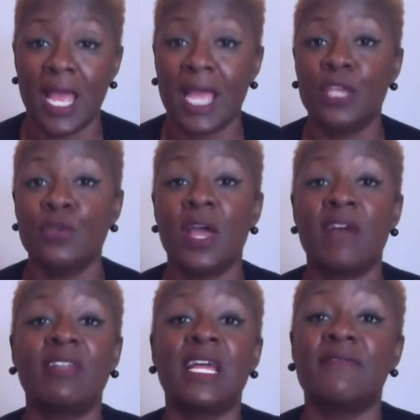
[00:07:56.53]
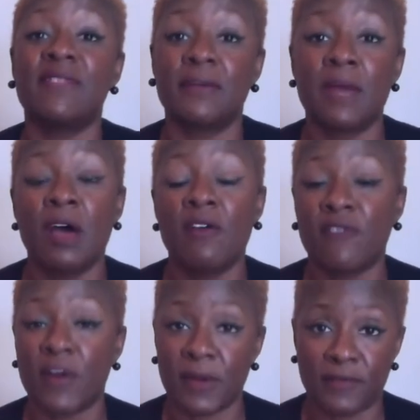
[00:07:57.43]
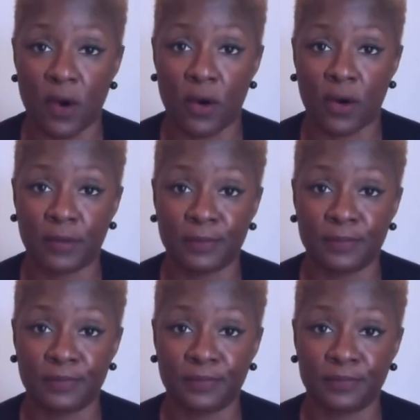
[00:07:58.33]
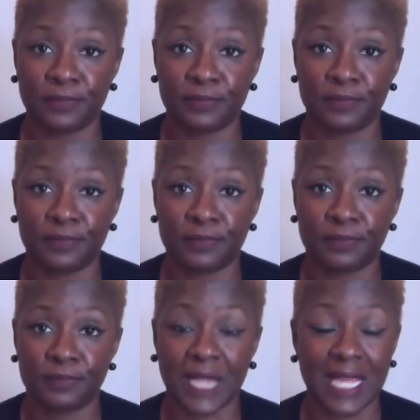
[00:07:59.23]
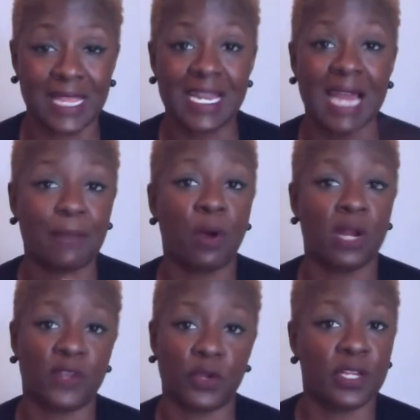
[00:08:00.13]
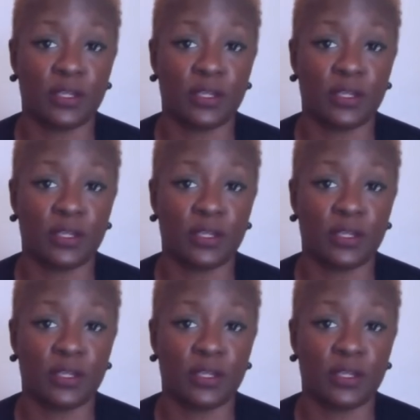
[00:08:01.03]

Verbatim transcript: and you have loved them from afar like they're not a part of your inner